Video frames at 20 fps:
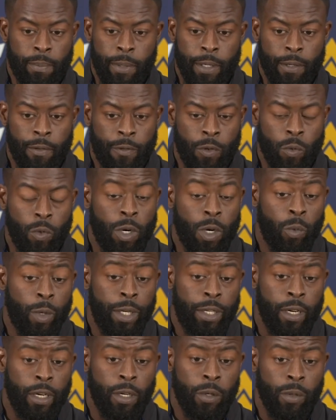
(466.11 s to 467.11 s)
But for what
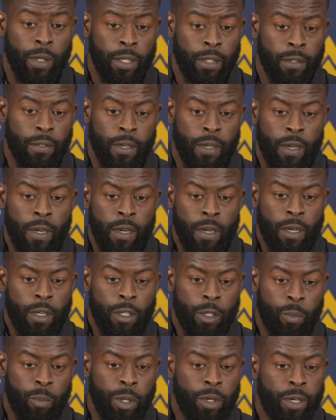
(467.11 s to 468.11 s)
we know is
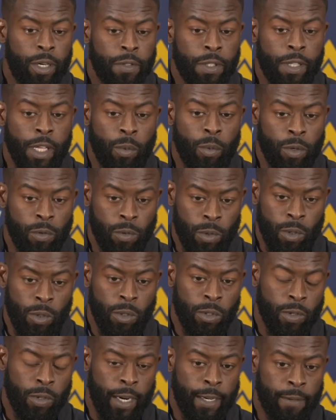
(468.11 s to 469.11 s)
you build everything with
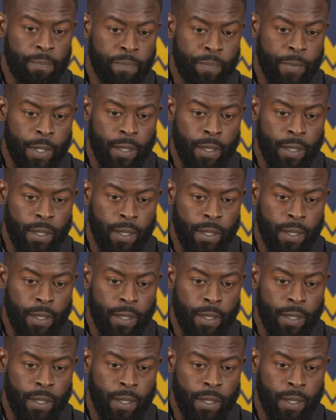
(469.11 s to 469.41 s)
rules, right?